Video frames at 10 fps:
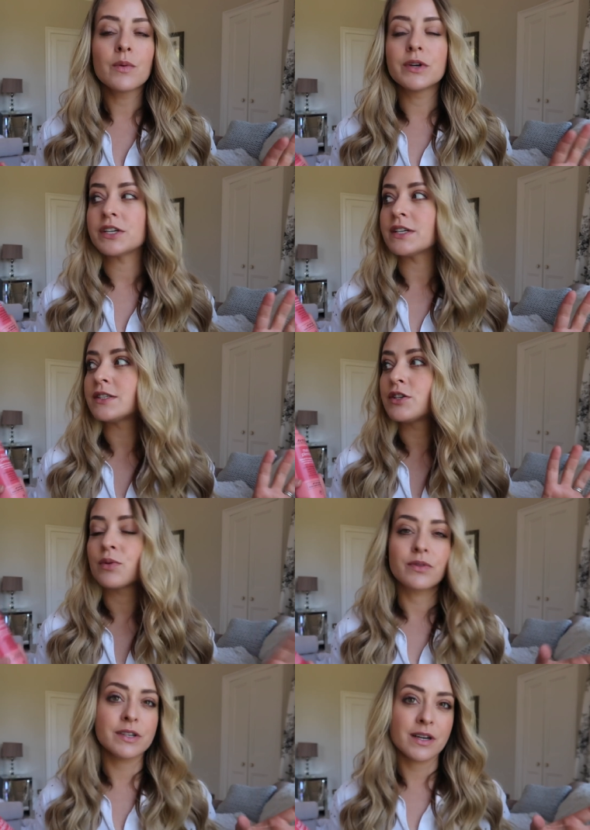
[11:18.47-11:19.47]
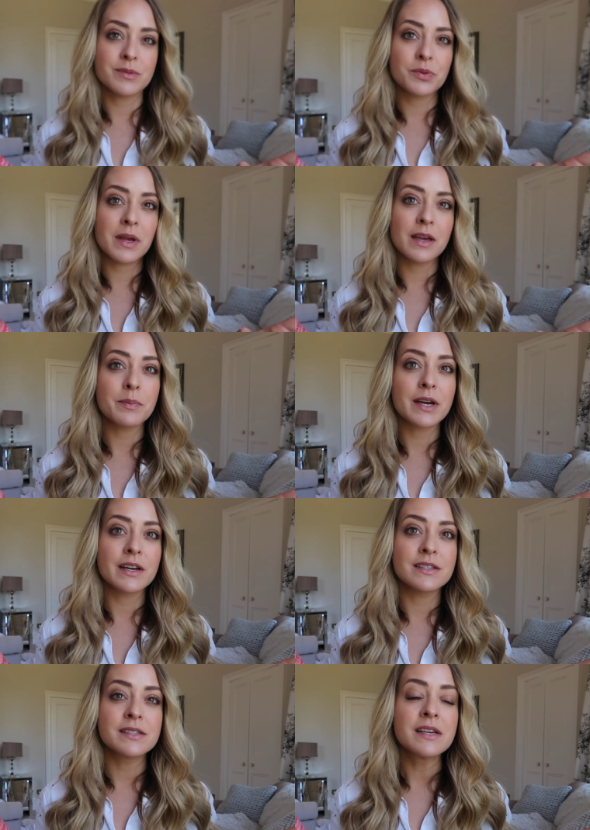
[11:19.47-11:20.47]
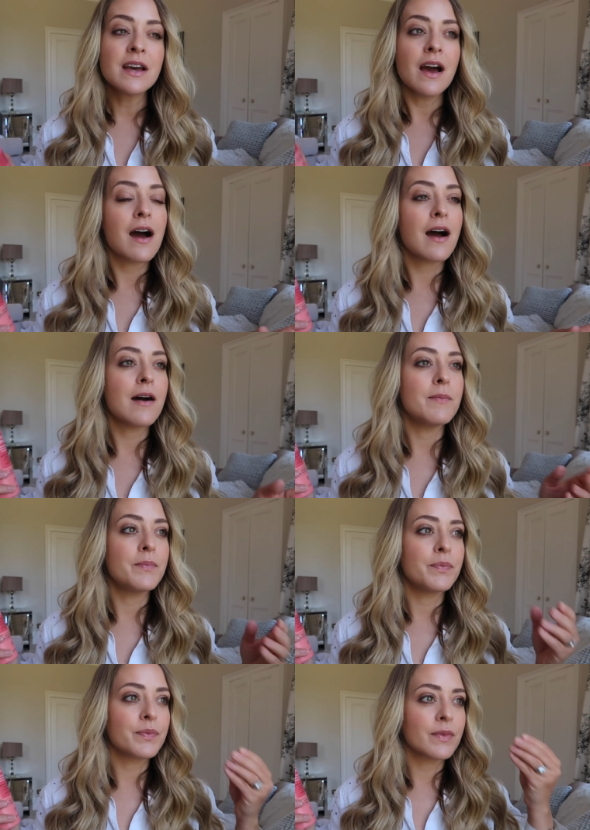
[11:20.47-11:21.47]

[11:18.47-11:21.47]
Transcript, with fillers: which is two or three times a week, because um,